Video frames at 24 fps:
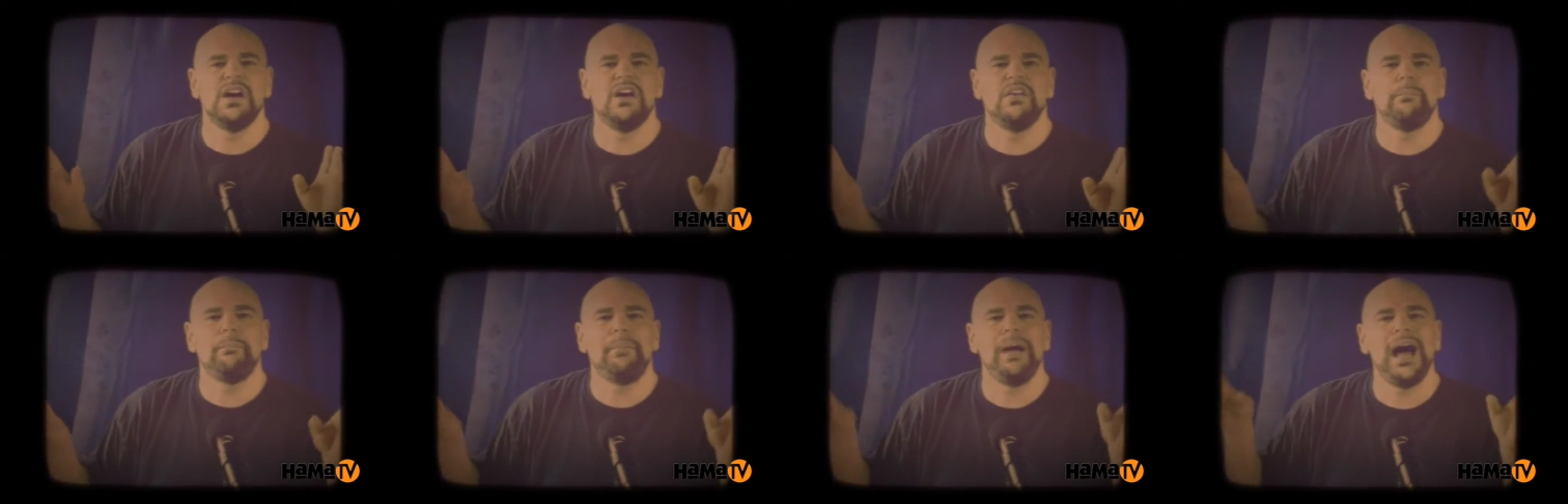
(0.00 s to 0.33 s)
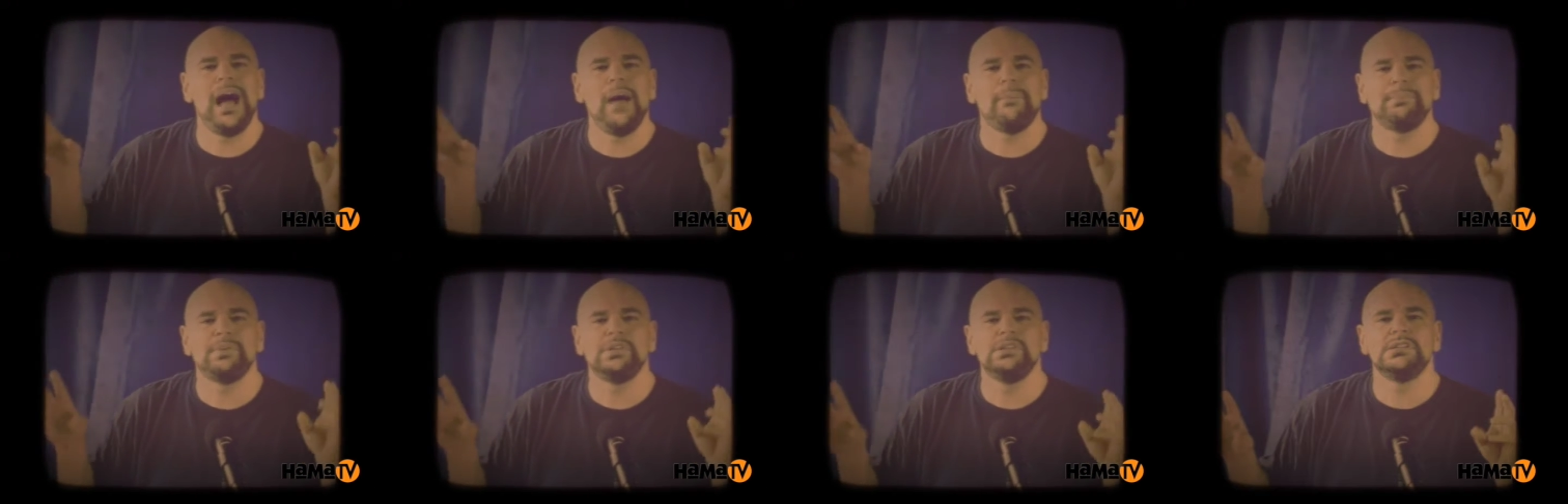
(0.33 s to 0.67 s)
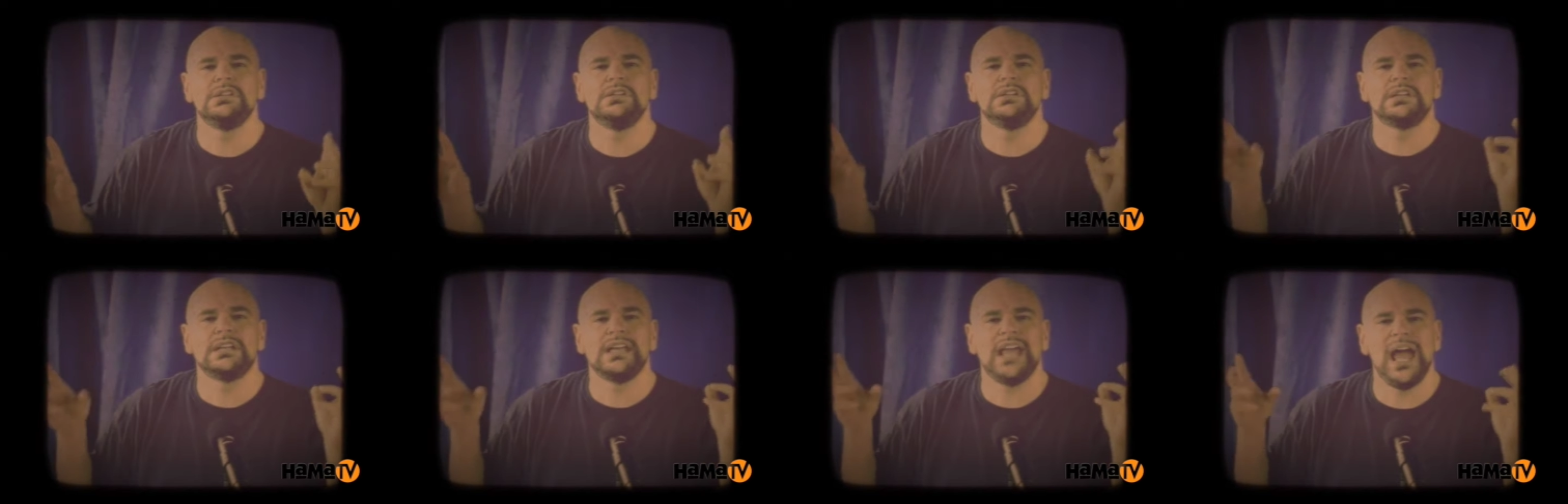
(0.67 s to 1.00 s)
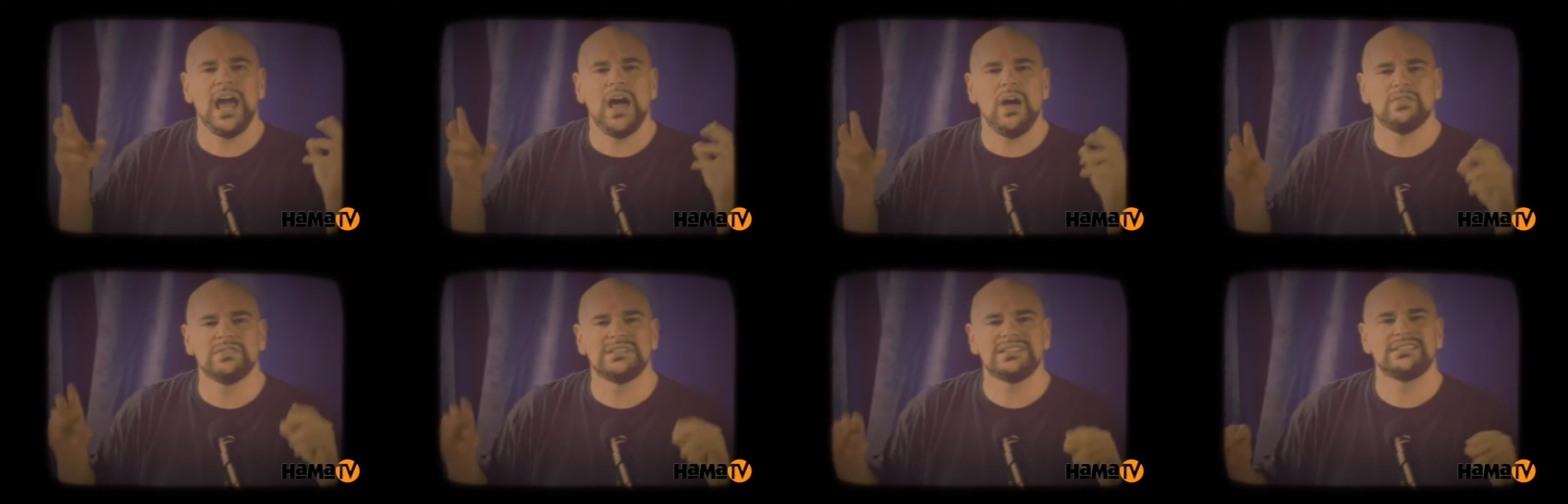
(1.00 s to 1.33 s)
of popular
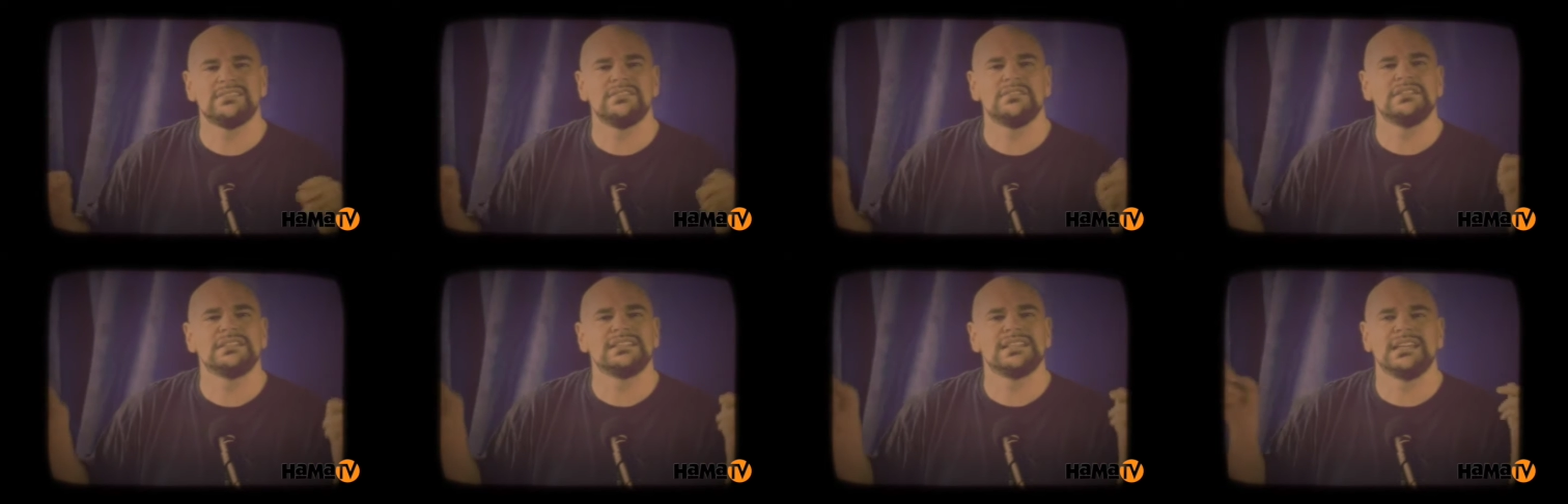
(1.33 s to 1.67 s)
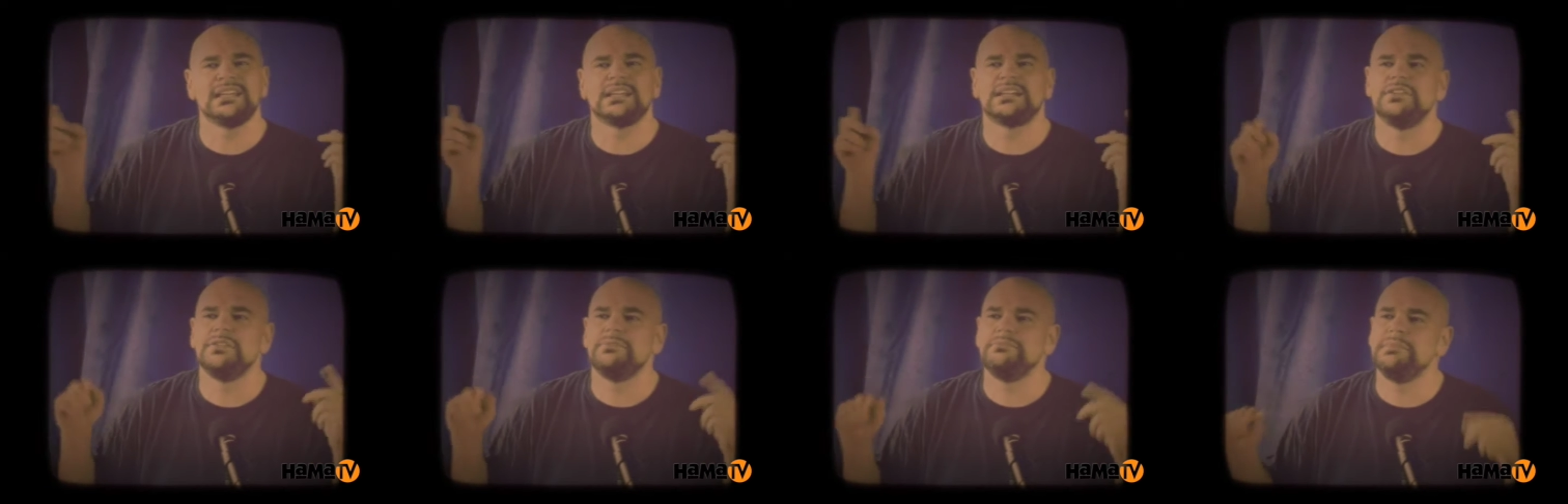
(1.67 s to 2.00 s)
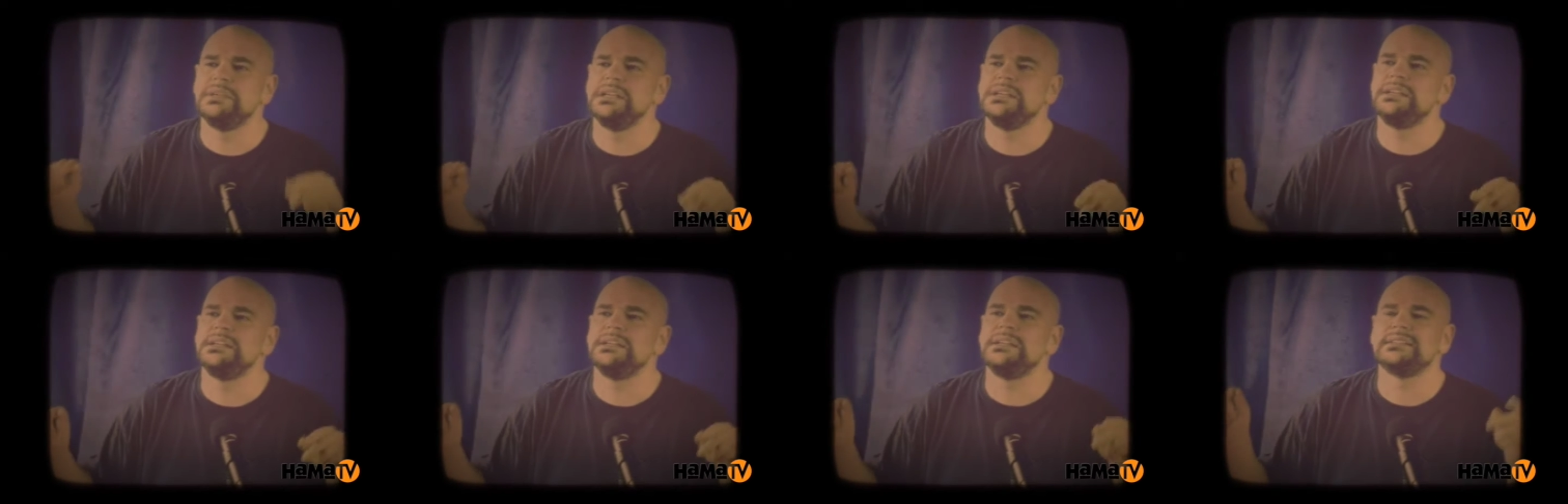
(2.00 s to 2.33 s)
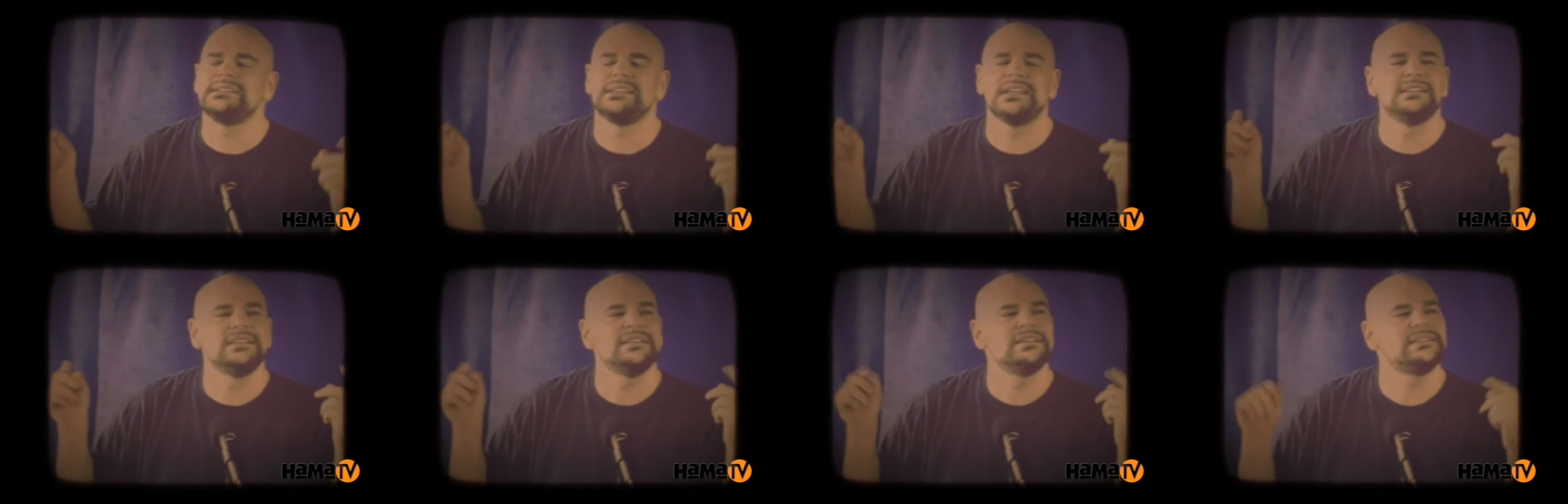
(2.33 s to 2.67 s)
councils and
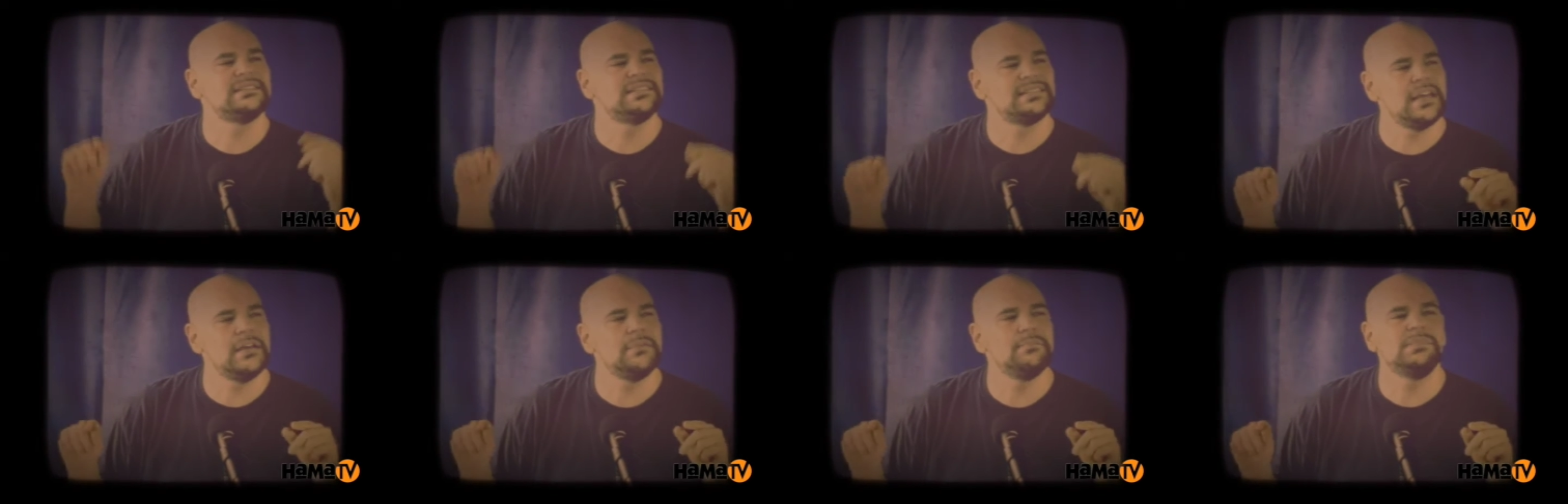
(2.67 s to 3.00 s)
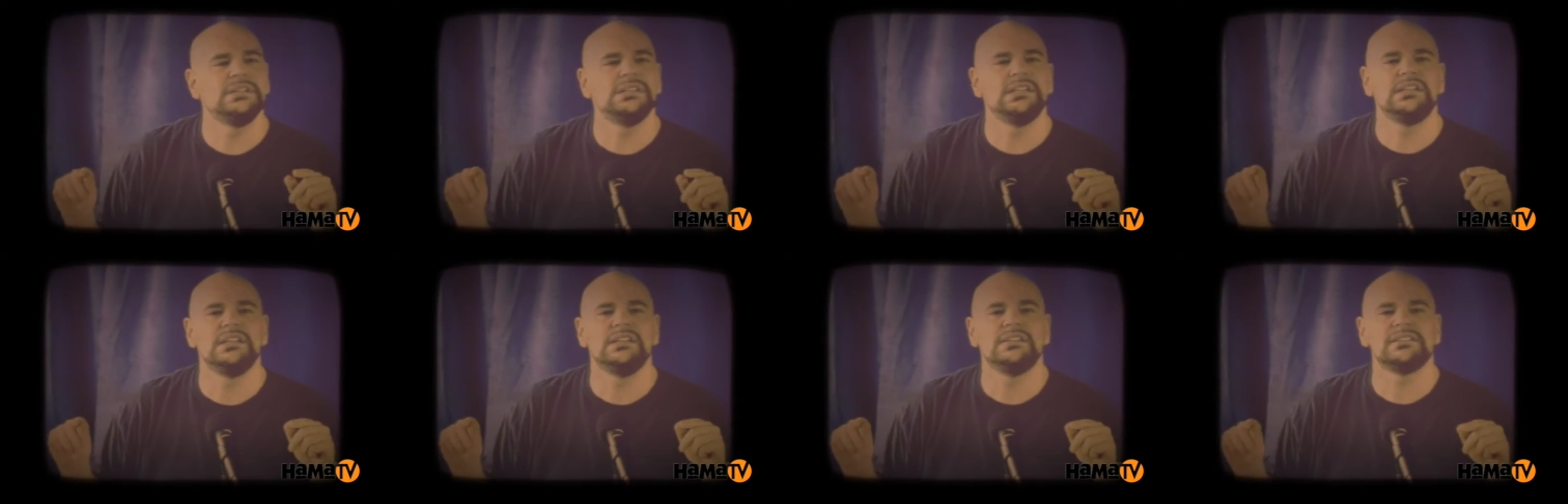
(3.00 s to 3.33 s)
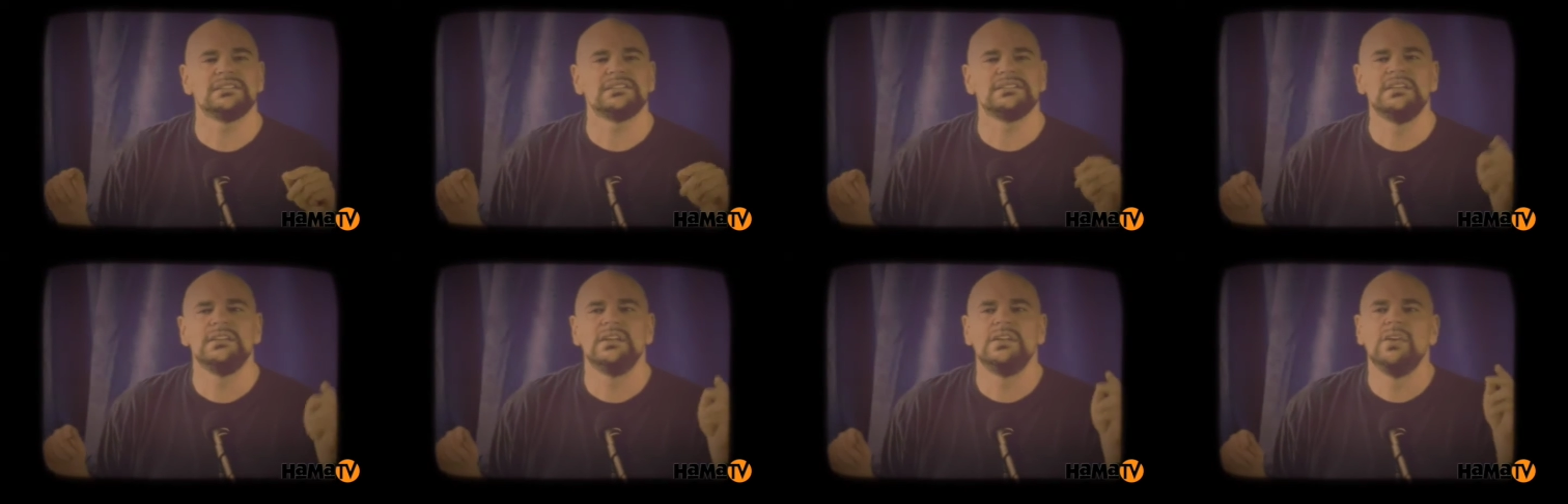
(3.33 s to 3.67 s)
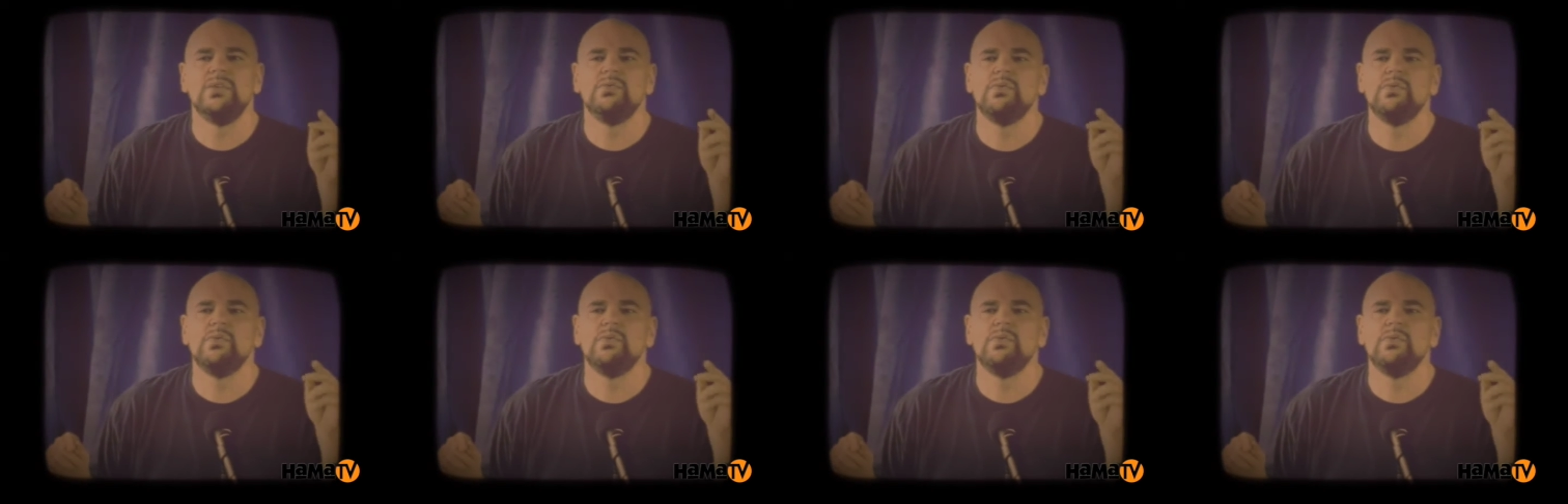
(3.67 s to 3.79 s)
committees and assemblies